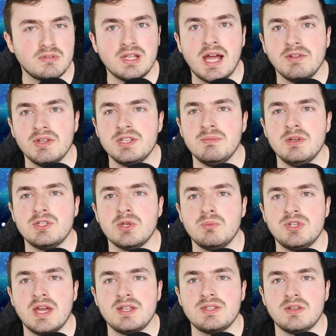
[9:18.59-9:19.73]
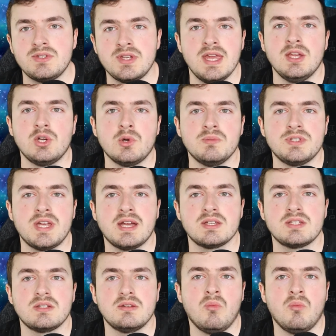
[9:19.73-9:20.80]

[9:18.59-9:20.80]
likely to be subject to income tax